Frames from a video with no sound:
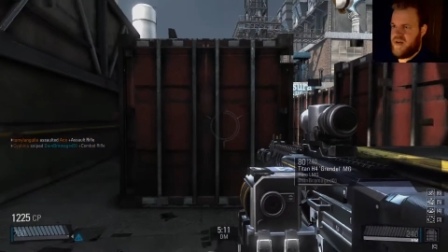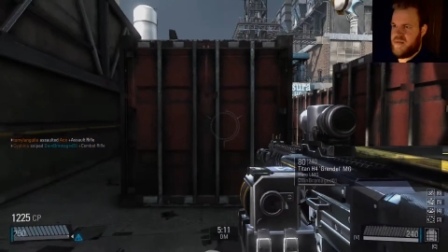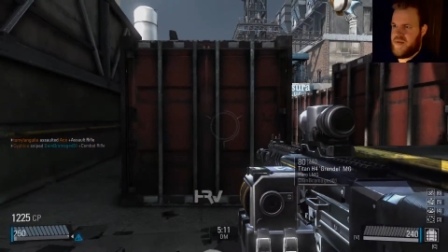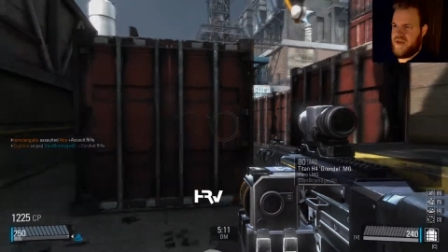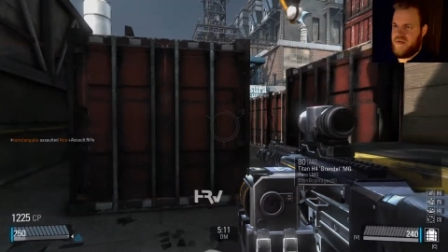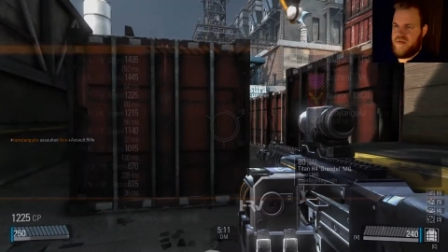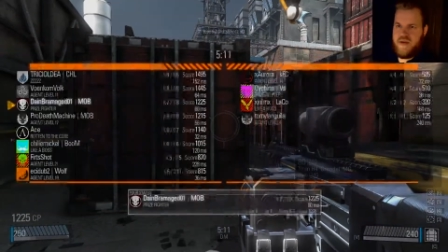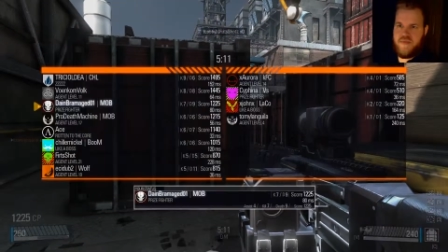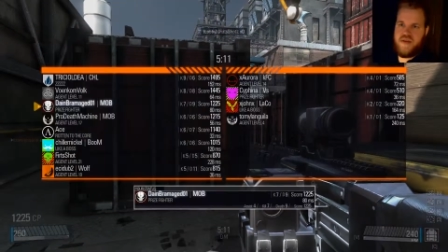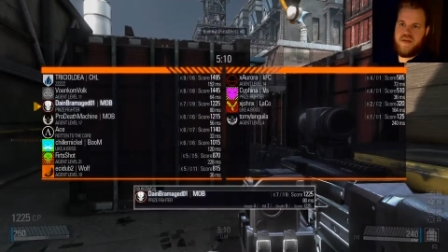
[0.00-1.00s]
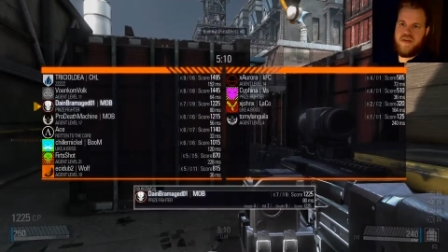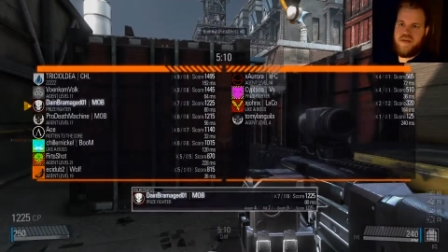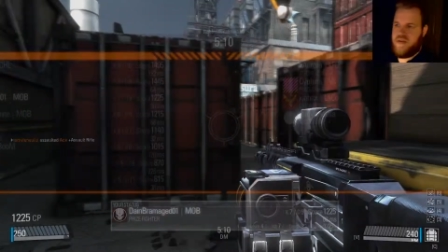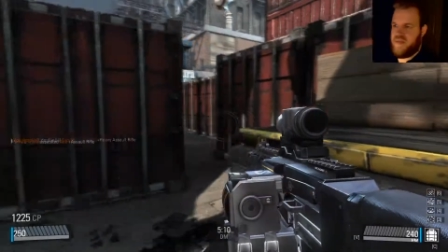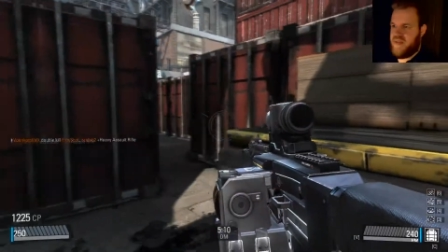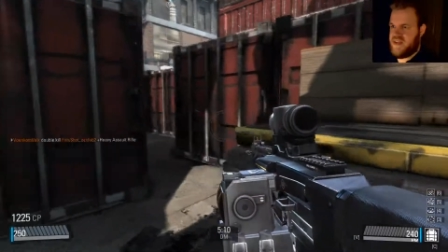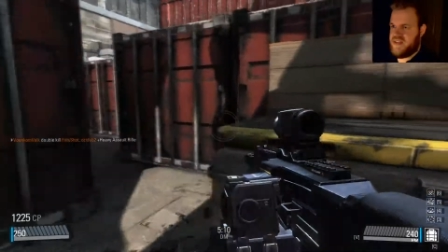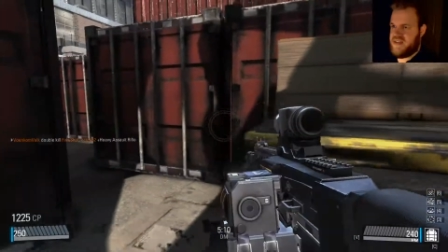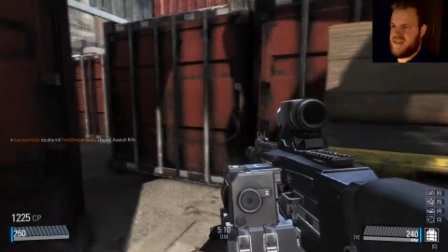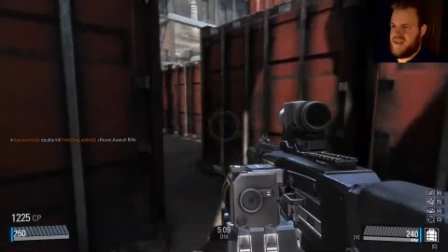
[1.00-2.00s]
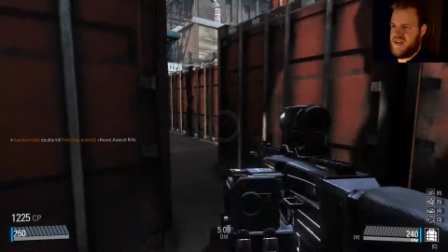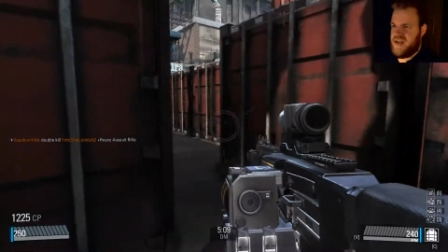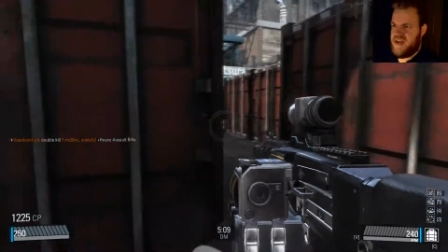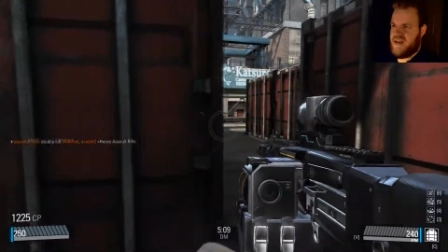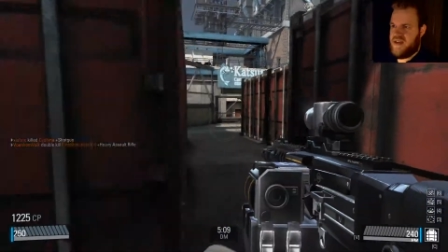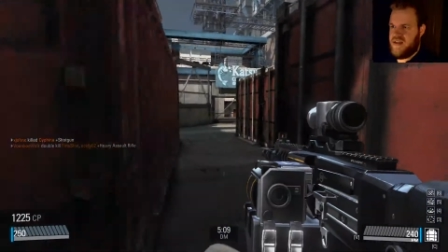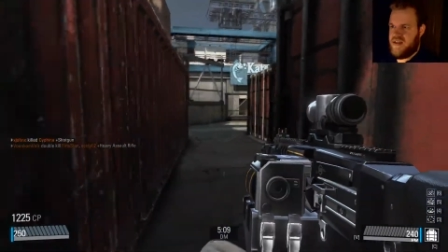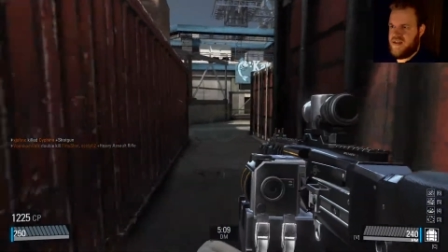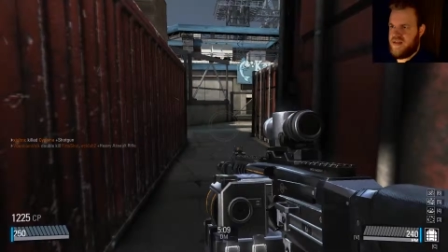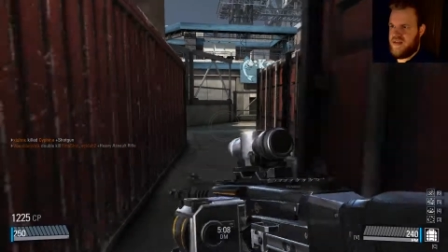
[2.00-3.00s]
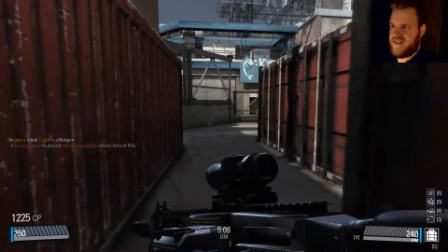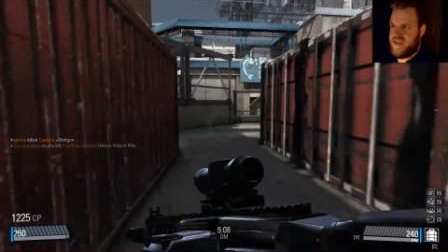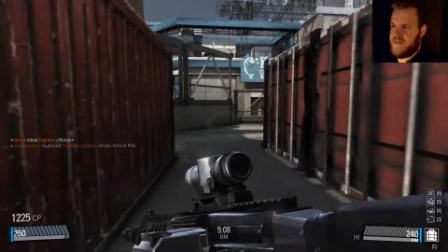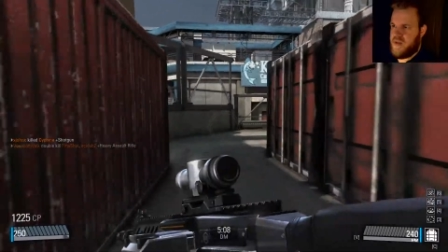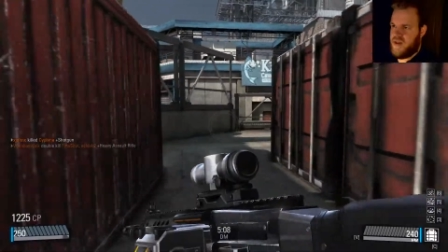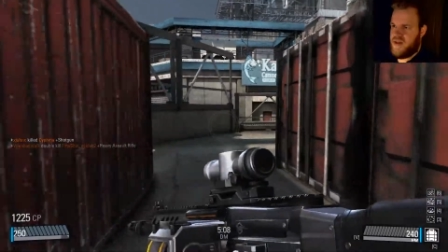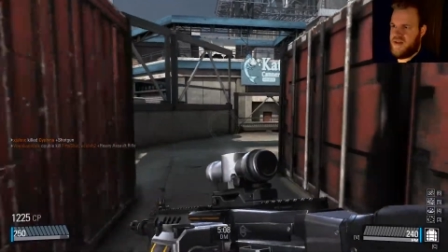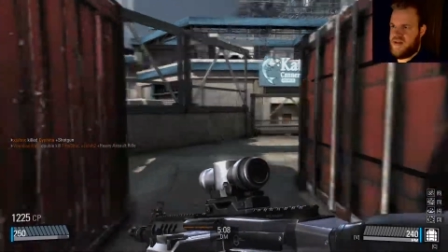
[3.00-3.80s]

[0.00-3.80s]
Where am I? Where am I? Third place. Ah! Not acceptable.